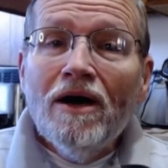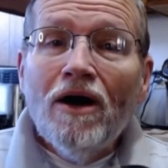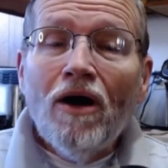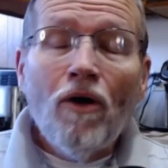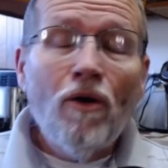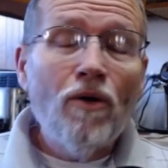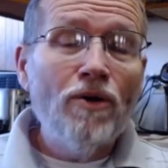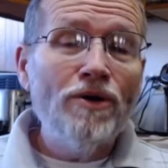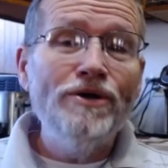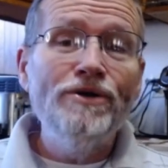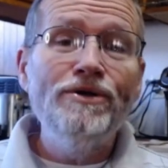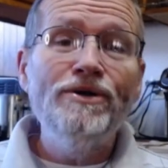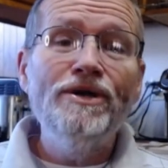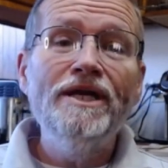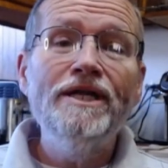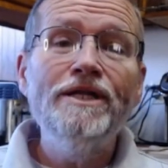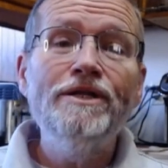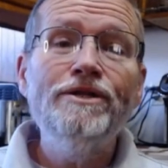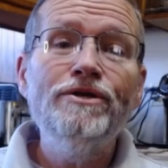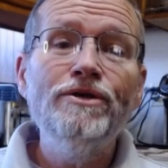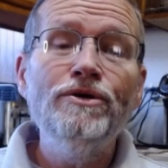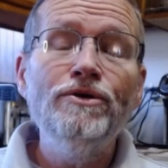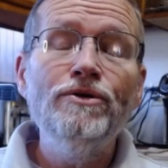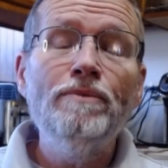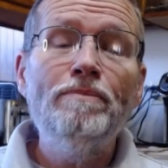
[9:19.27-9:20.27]
or you need
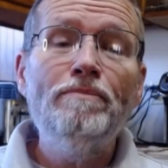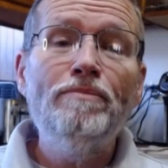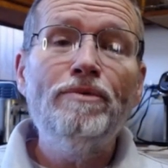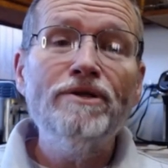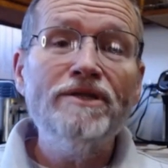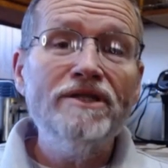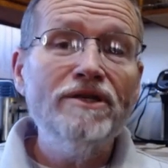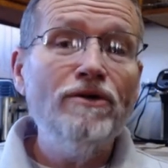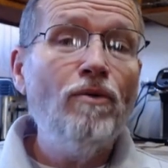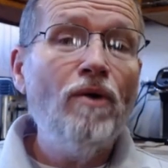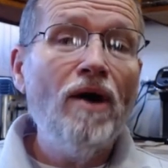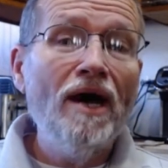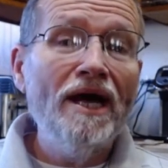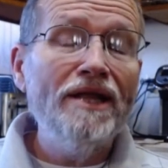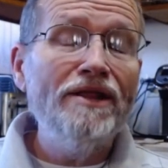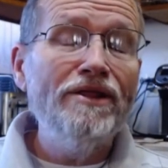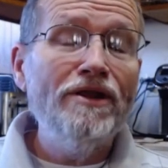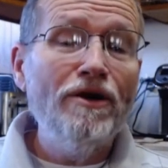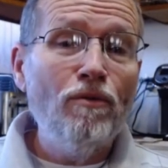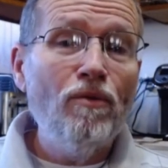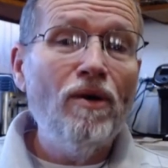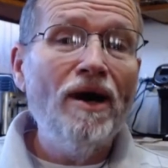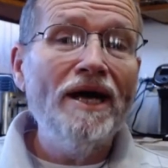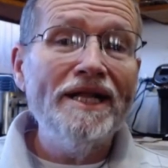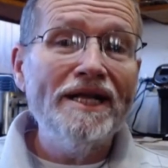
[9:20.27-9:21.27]
to put the
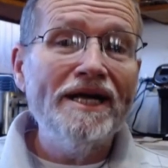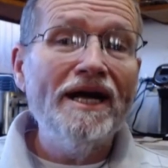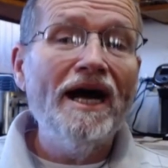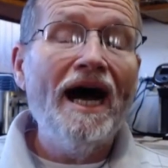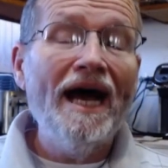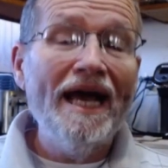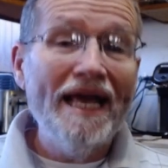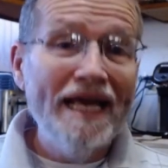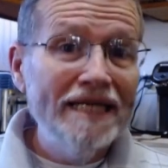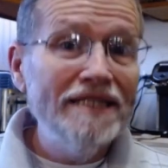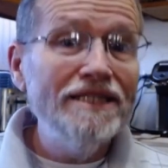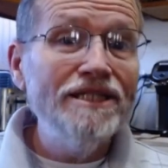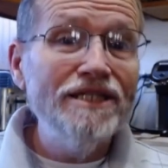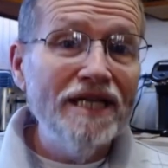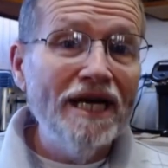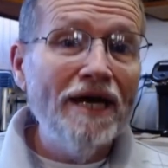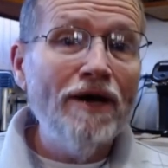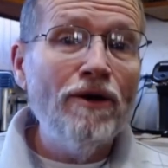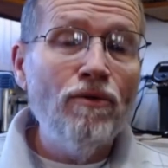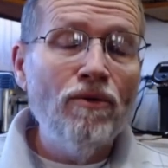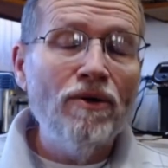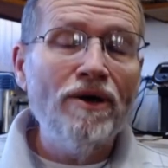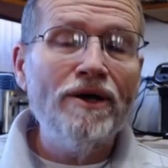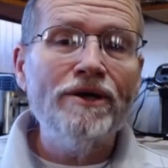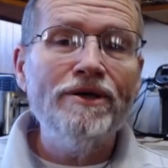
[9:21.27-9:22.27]
white guy in
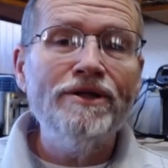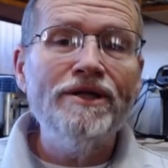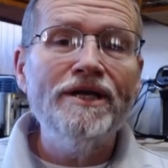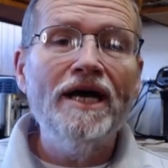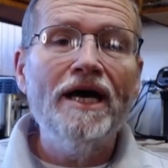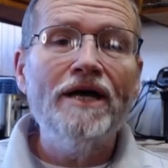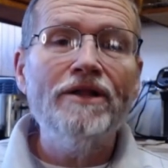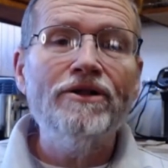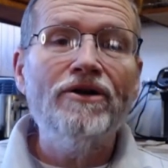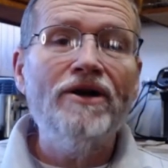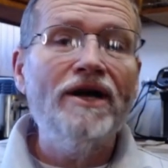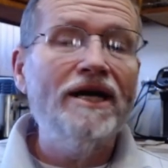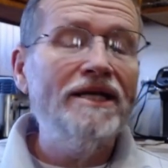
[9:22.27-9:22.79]
jail, one or the other.